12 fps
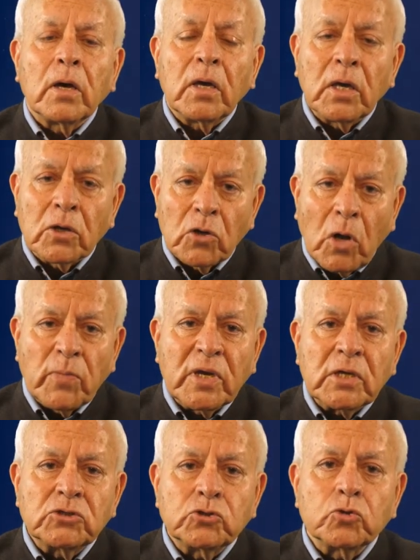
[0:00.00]
economic
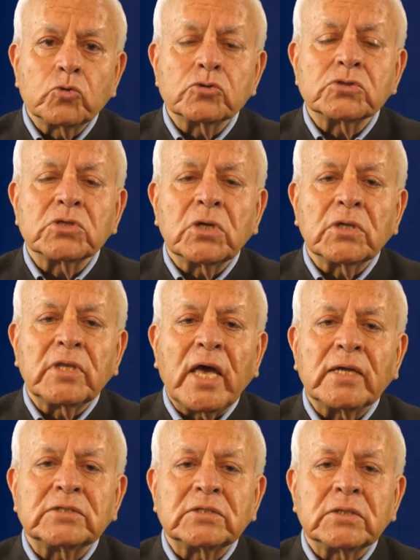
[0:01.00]
issues
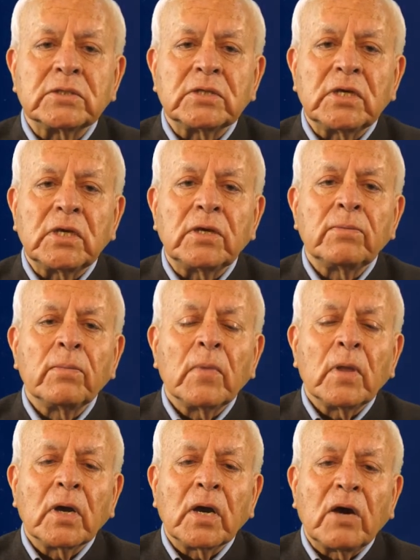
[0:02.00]
that the
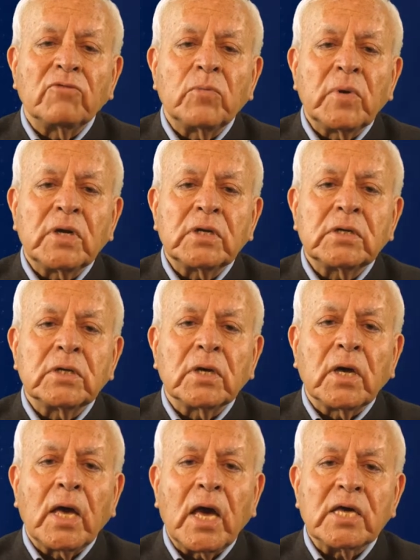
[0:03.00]
government
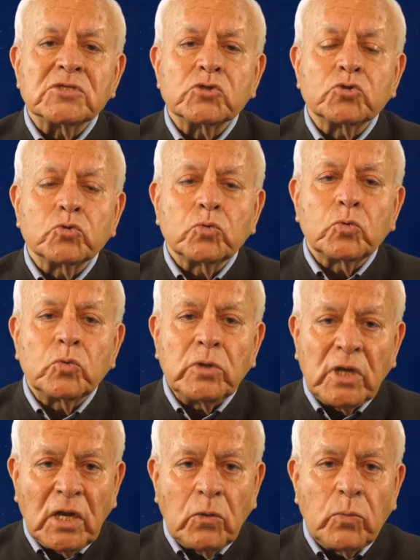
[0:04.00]
has to
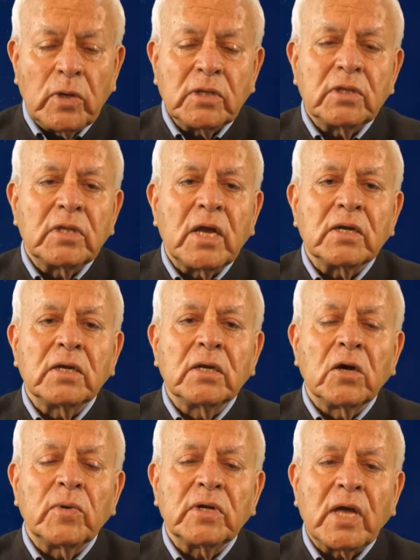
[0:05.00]
deal with, that
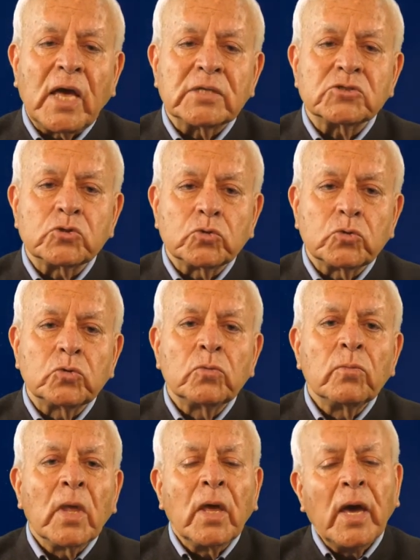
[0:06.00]
government has to
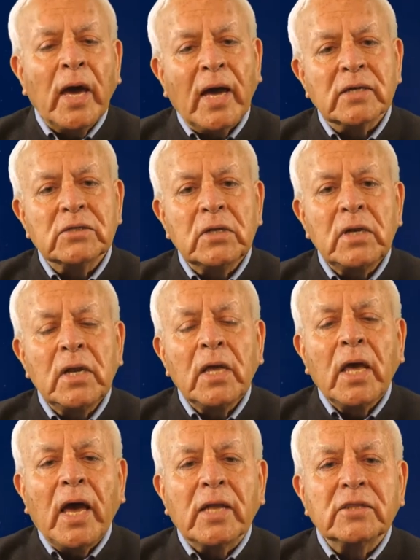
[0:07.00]
handle.
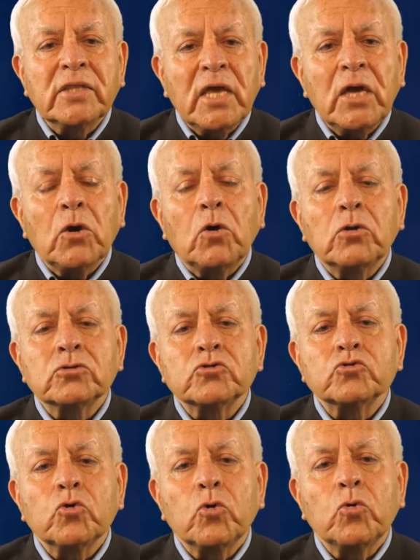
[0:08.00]
And they
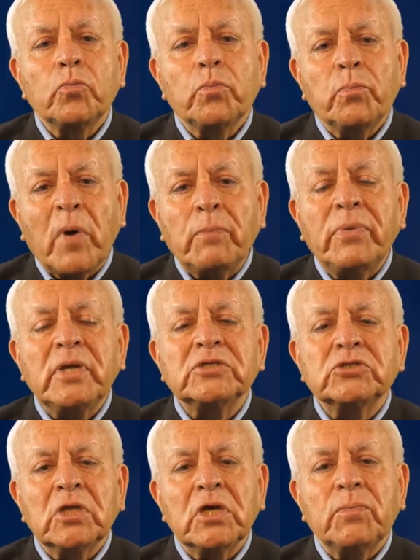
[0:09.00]
also
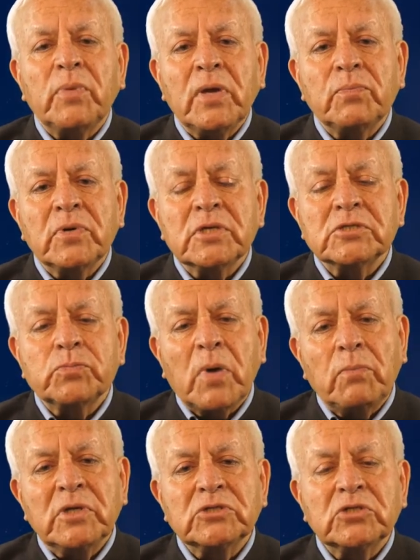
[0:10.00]
publish their papers,
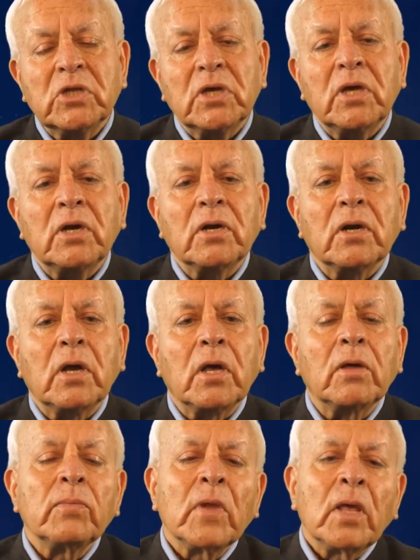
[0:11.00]
publish
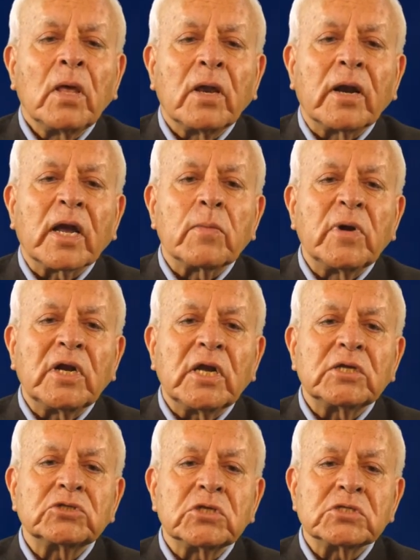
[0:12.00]
their
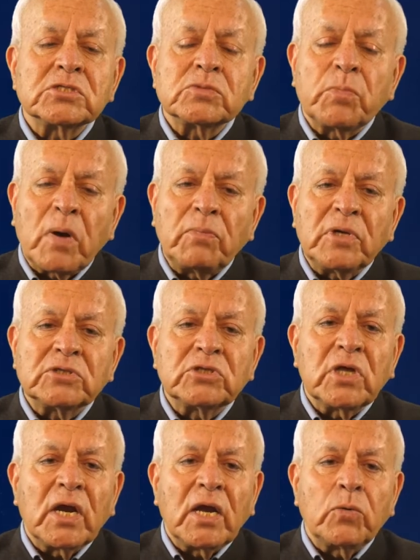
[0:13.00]
recommendations, publish
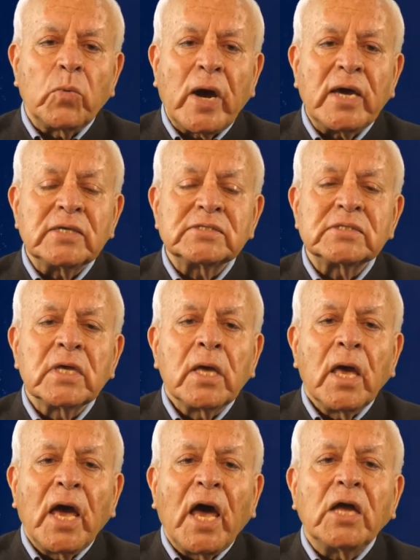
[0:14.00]
their advice,
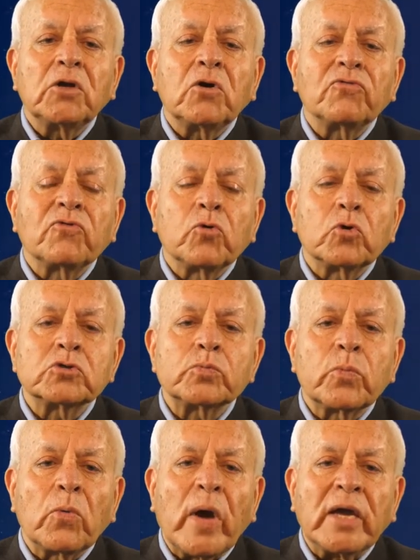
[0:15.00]
and of course
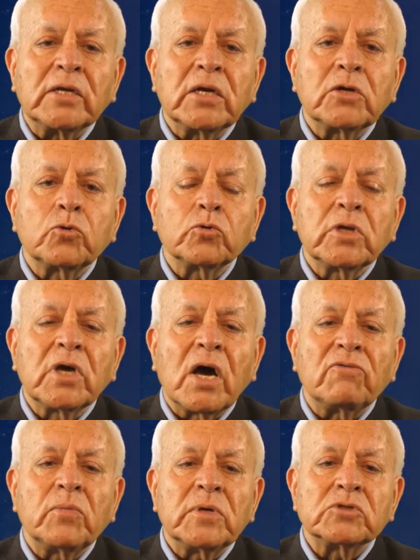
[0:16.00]
provide it to the
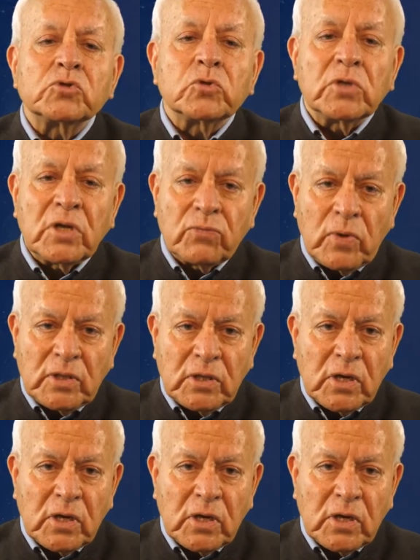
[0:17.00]
government so that when the